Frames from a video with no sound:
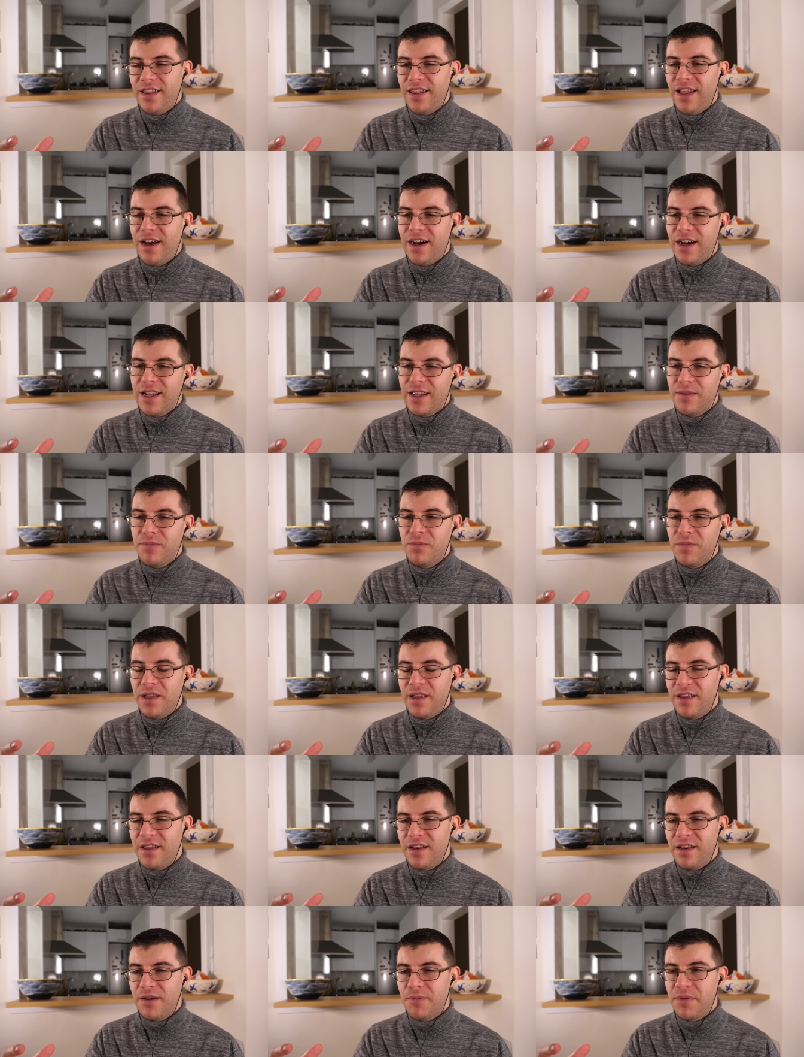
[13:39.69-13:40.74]
Lime
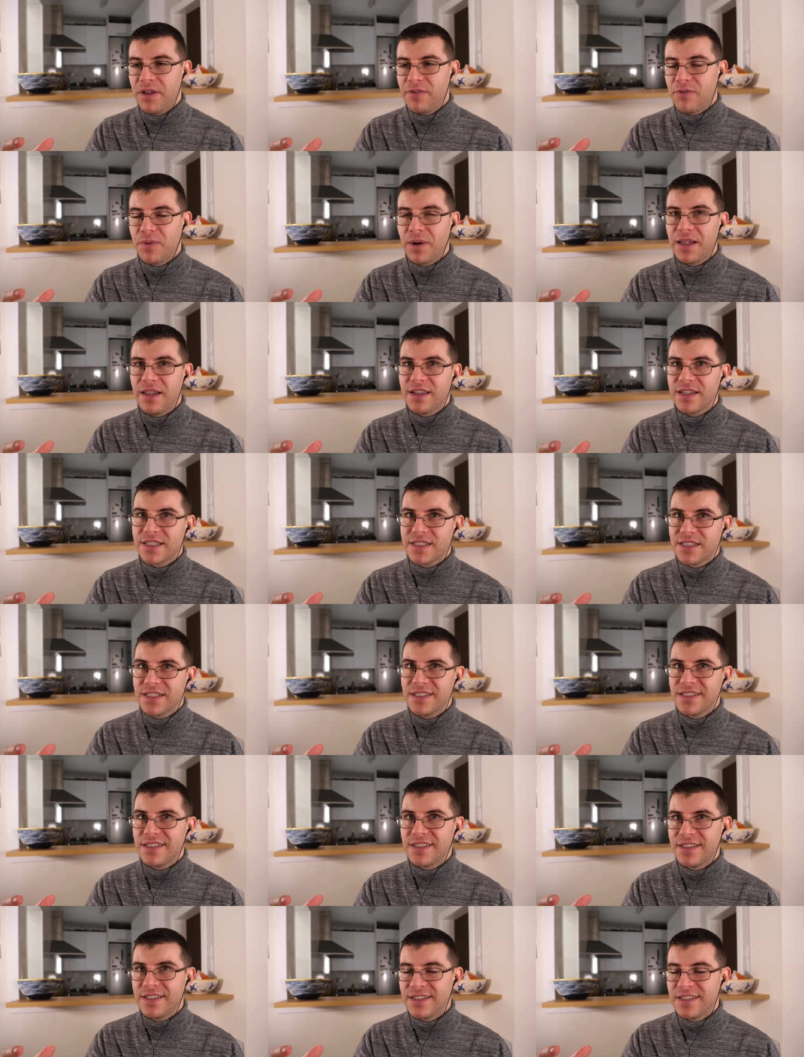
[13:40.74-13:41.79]
in a beef
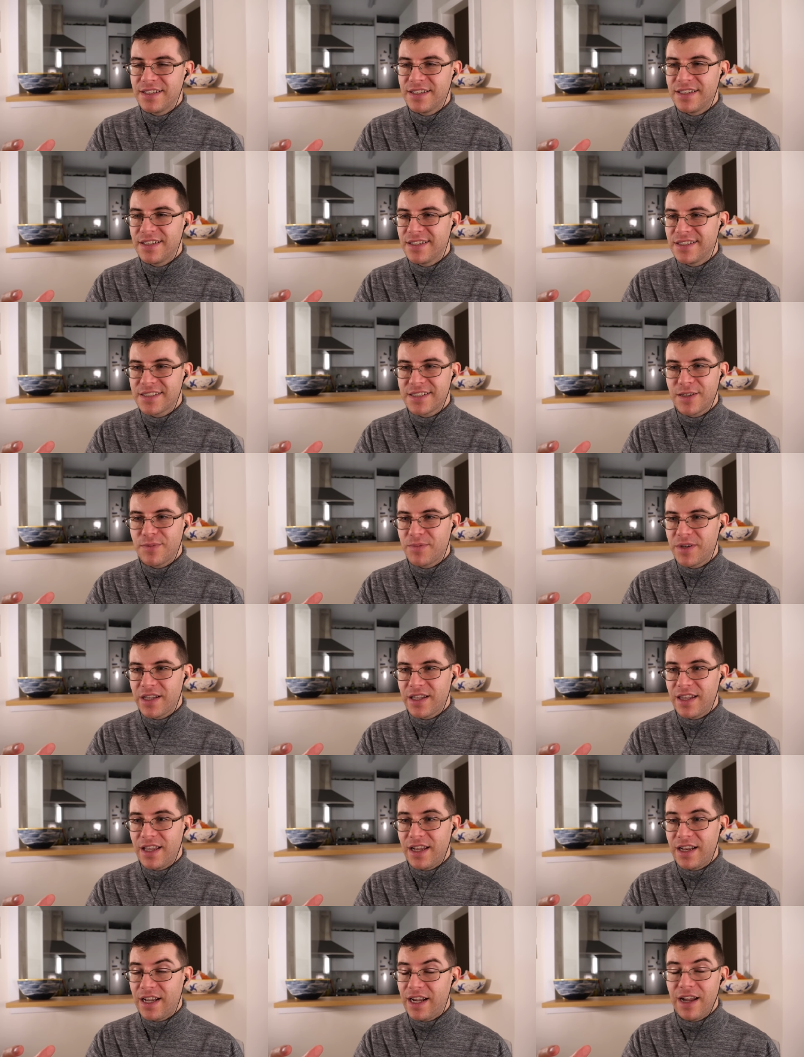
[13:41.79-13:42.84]
Wellington is something
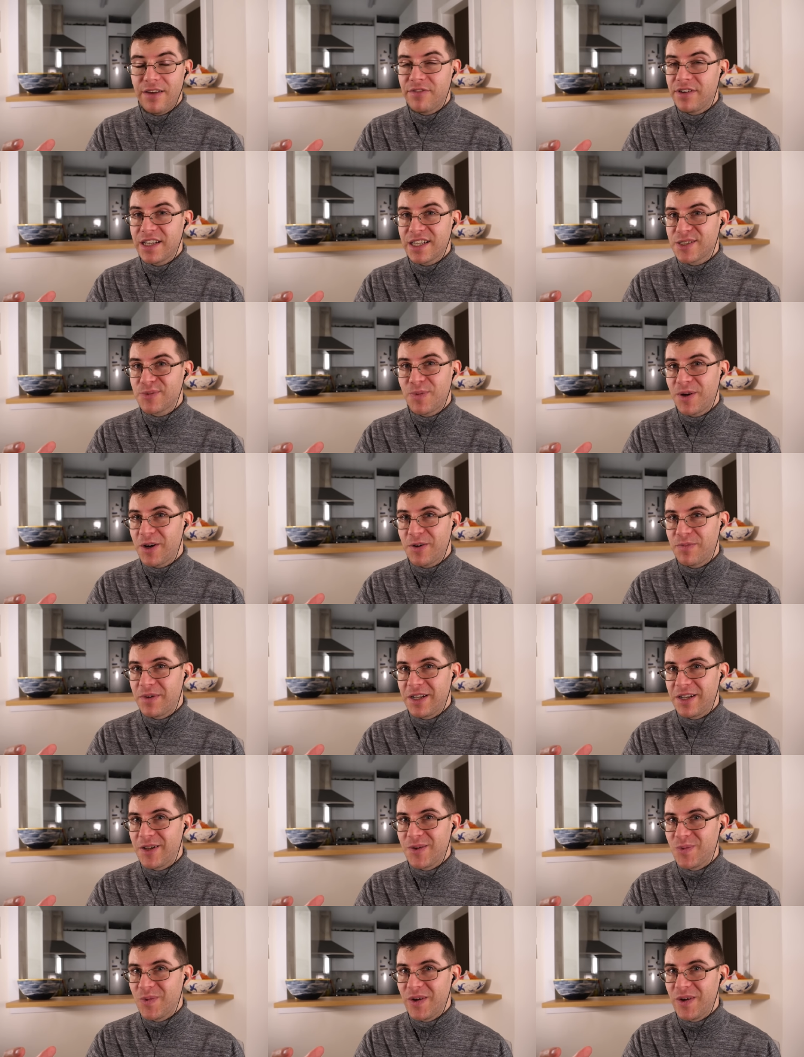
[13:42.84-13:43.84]
that I haven't experimented